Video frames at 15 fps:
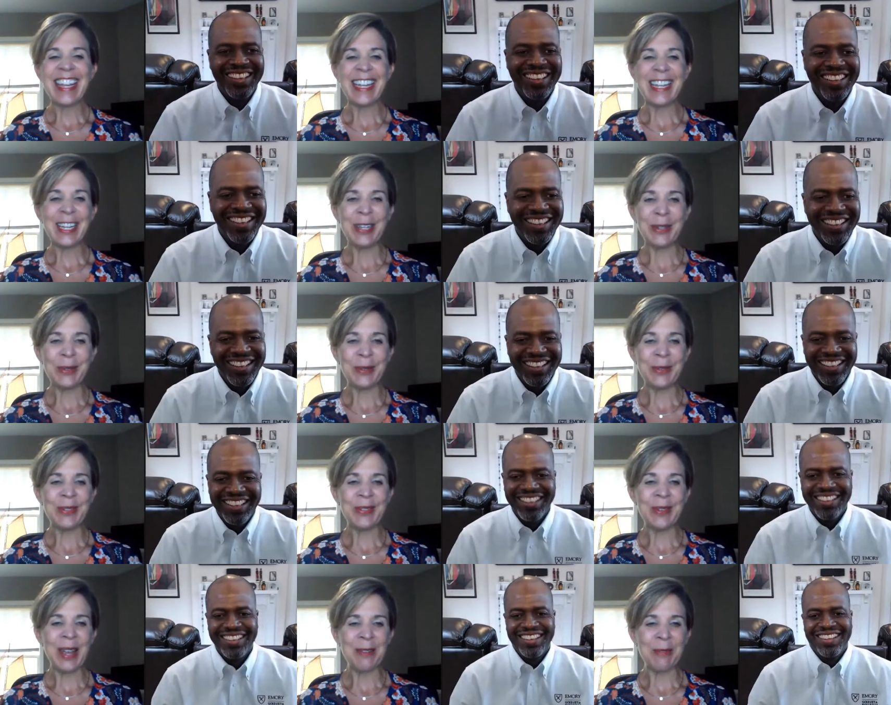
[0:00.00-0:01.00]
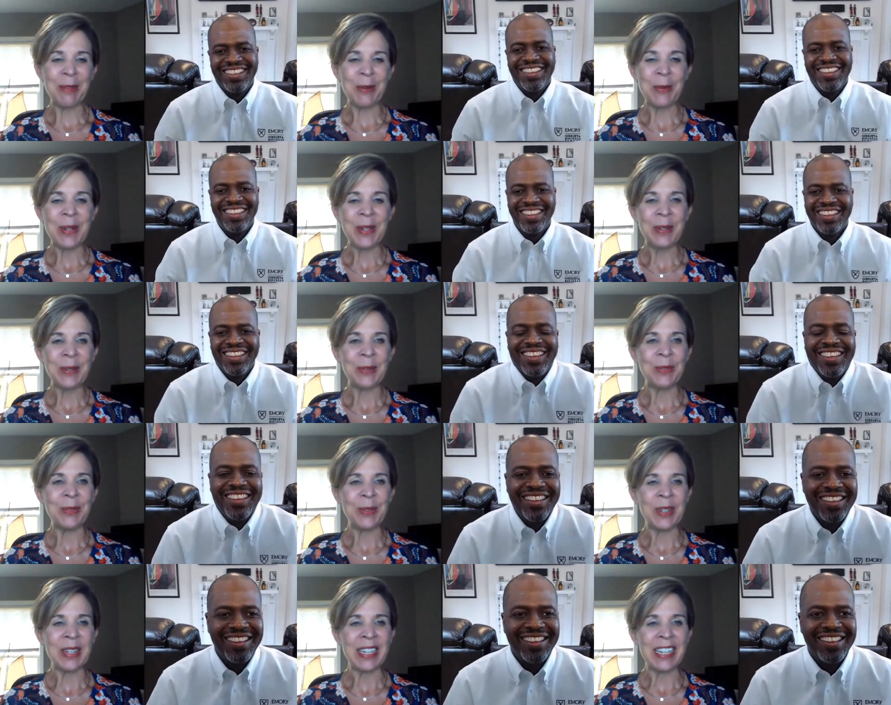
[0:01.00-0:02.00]
Speaker 1: Thank you to everyone who's
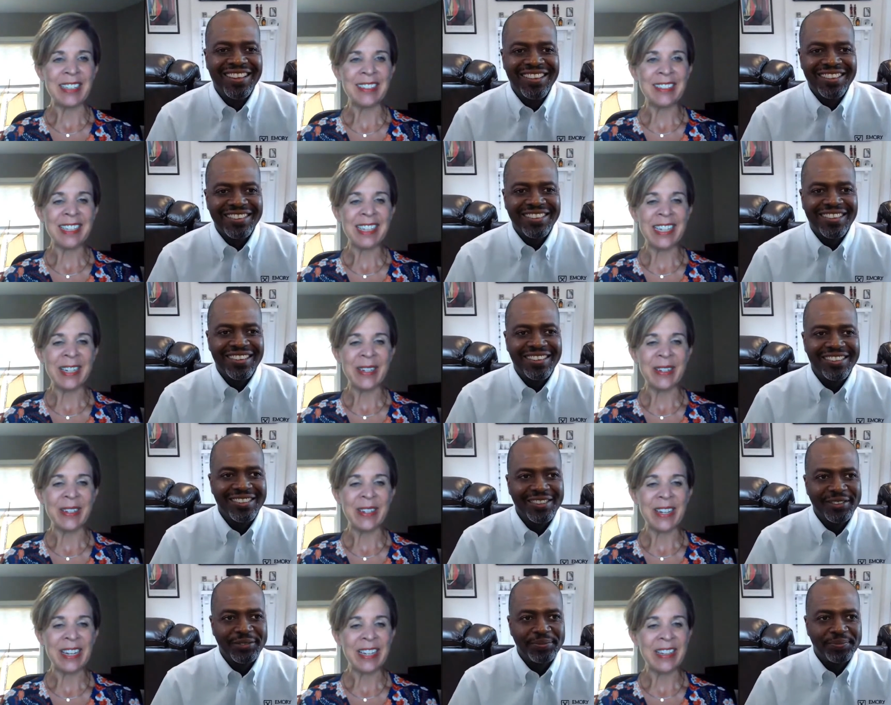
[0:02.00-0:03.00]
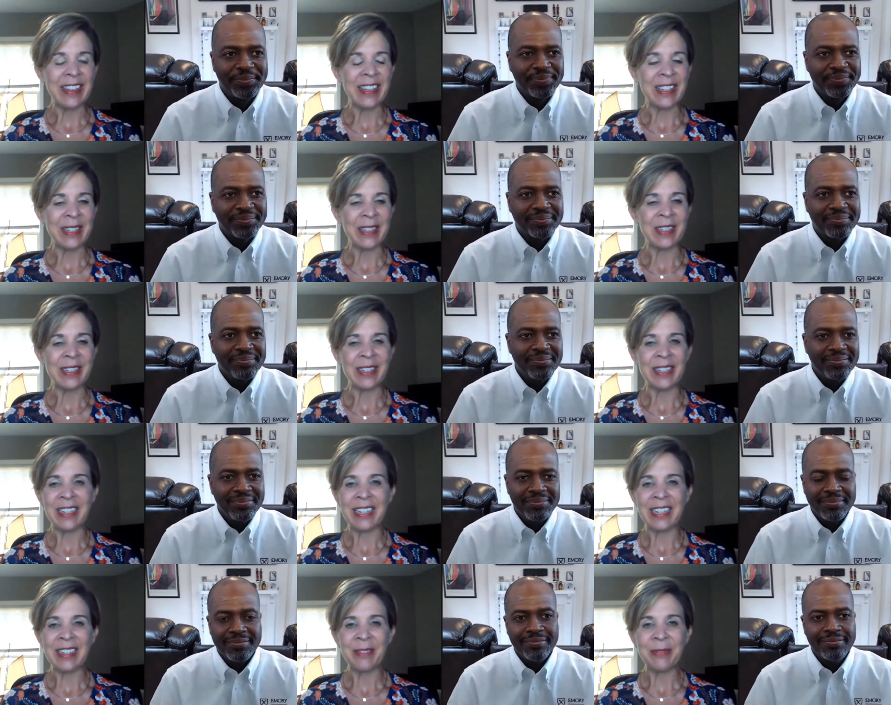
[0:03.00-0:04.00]
joining us here in the
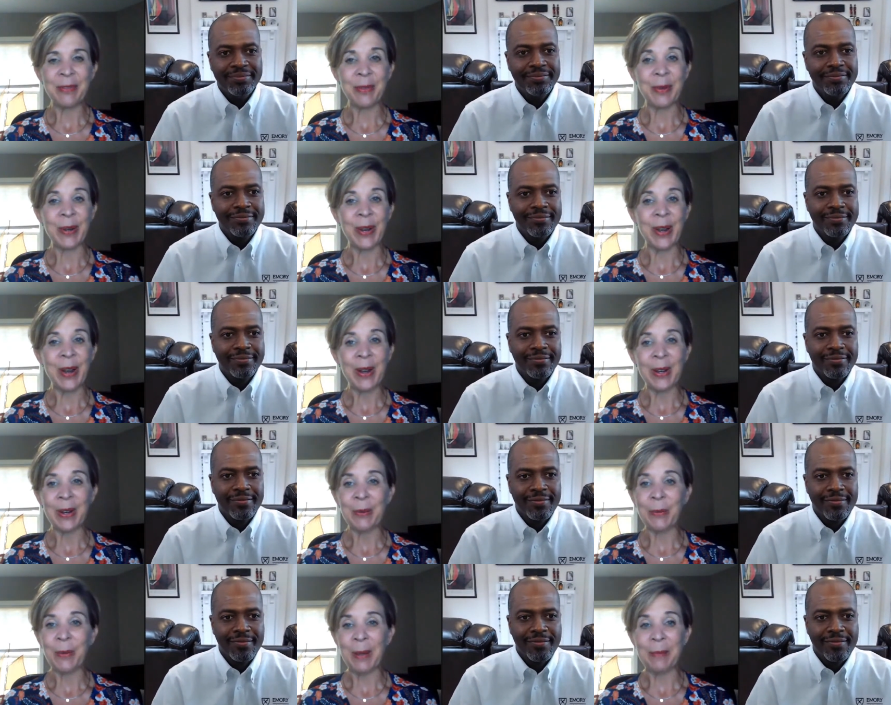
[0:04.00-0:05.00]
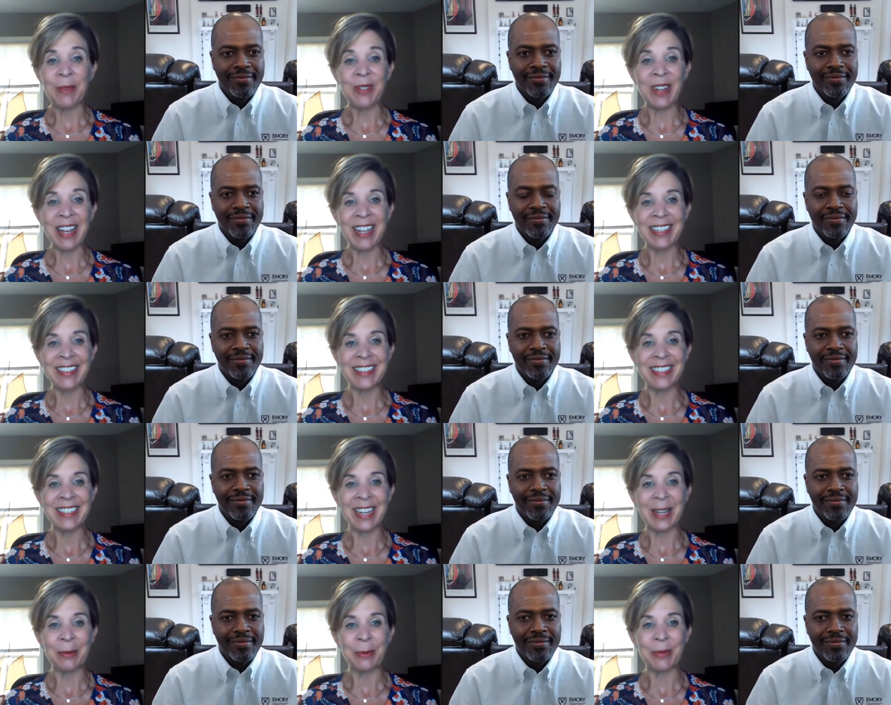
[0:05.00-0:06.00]
for our web chat
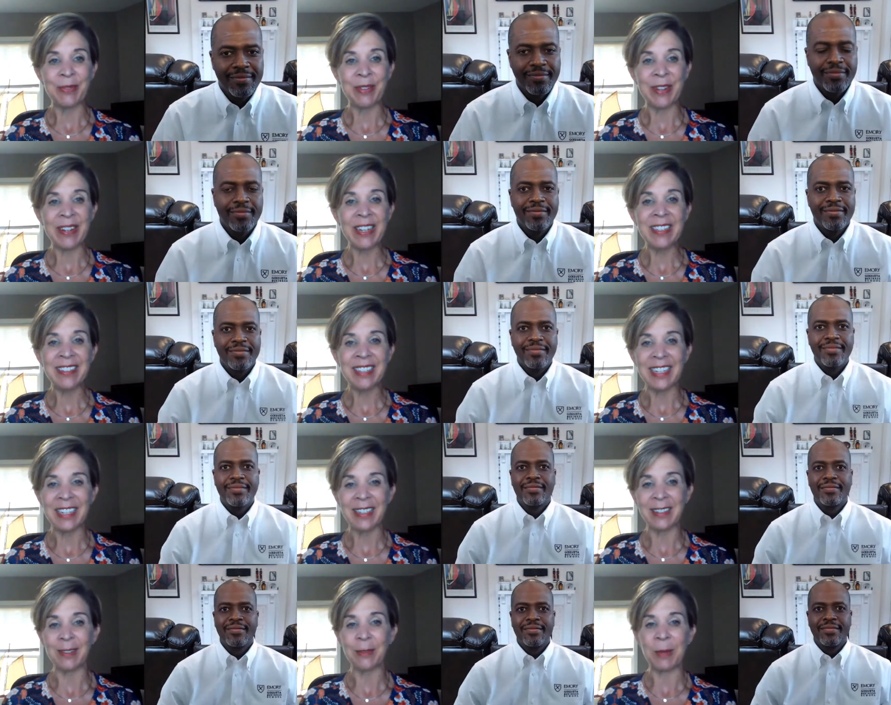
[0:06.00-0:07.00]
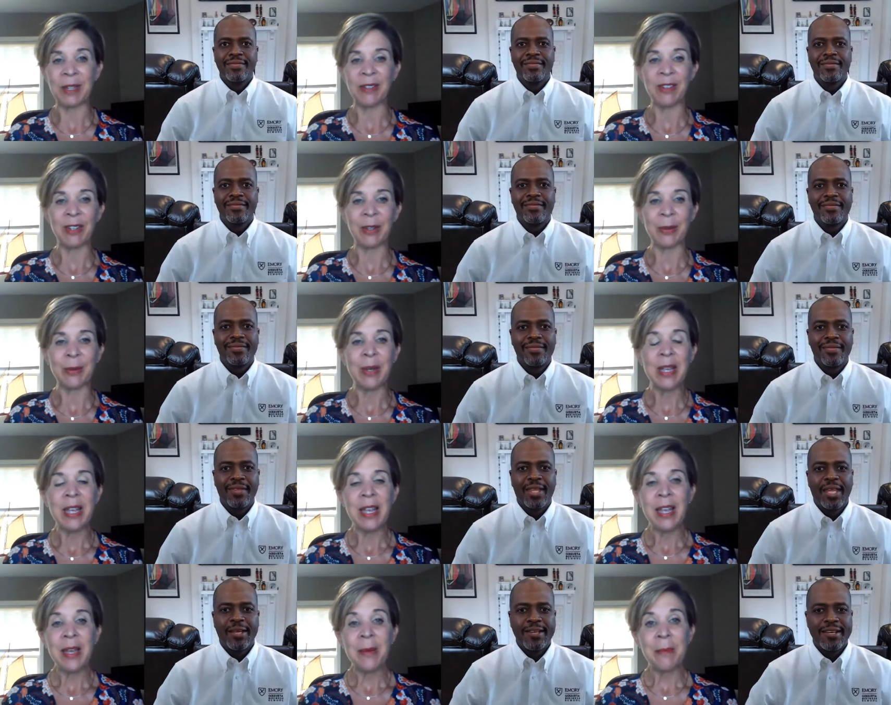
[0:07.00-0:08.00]
today. We're very excited to speak to you.
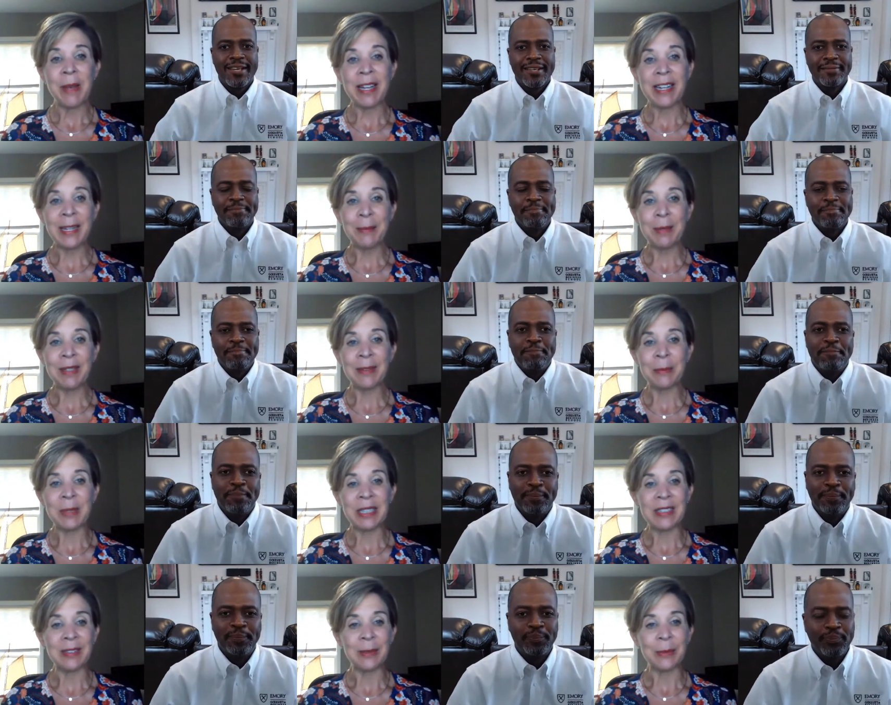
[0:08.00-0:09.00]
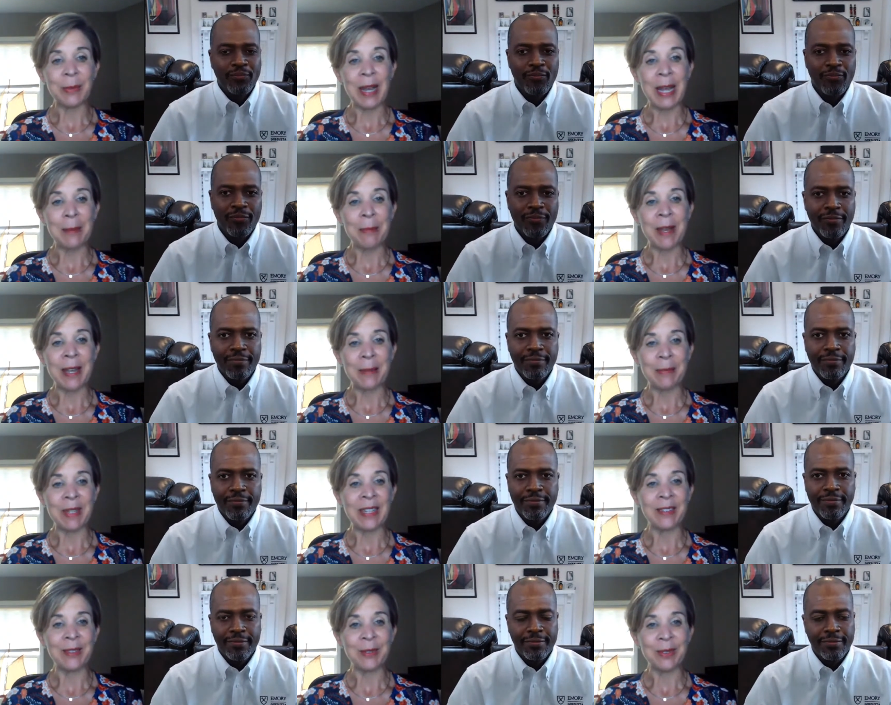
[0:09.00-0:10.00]
My name is Melissa Rapp. I
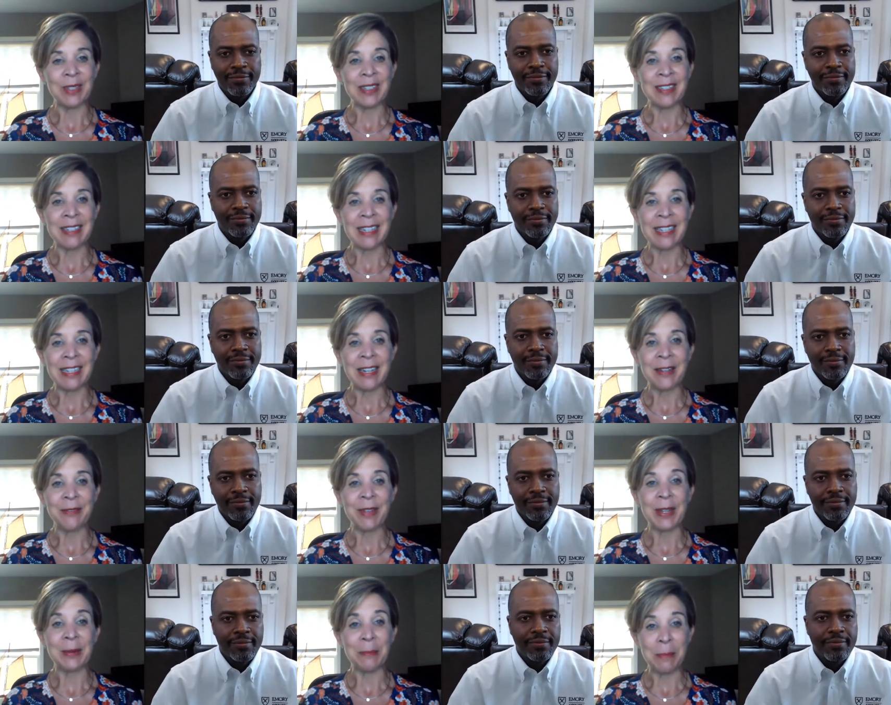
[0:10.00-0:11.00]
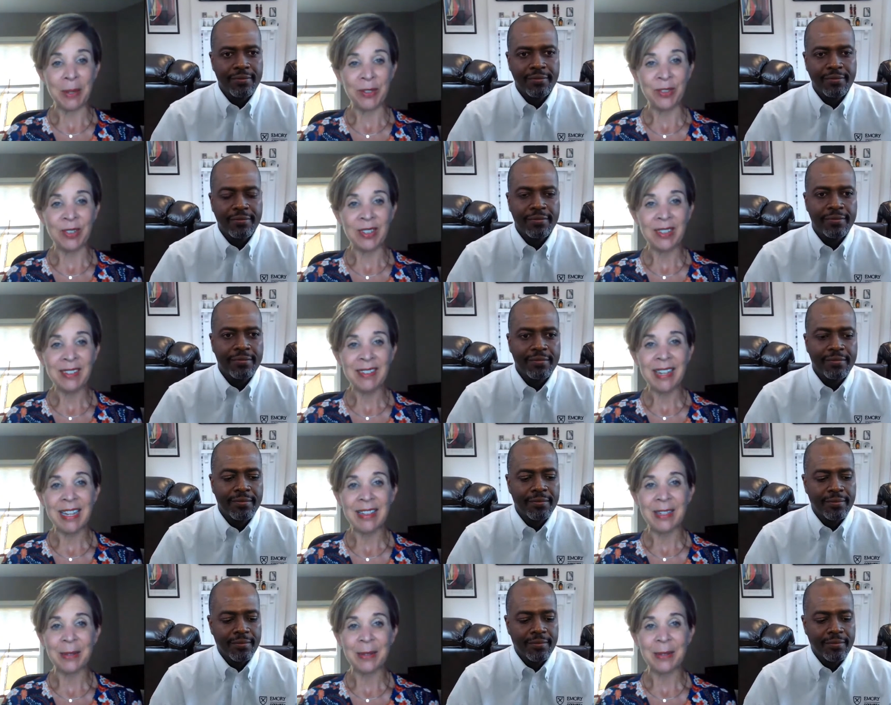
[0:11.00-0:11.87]
am the Associate Dean of Admissions